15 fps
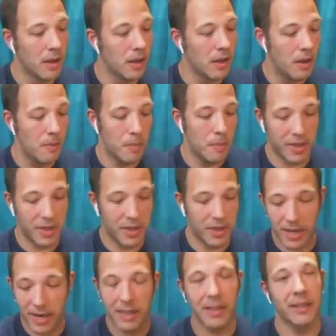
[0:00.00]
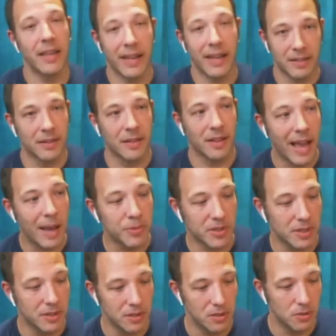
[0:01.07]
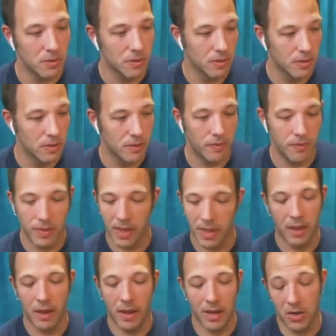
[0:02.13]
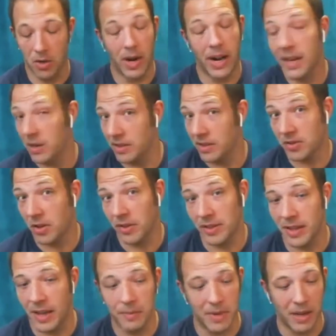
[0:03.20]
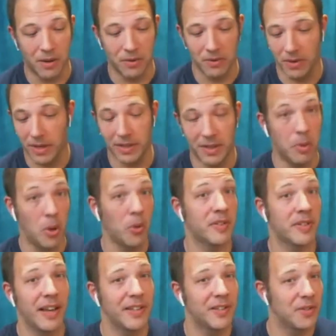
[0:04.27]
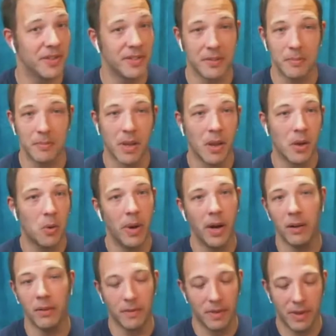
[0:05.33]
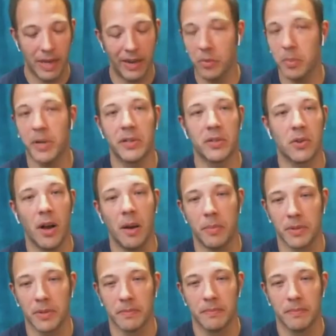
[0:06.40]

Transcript: But then I think that gets collapsed into, and I hear this all the time now, right? The both sides-erism. Well, everybody's corrupt.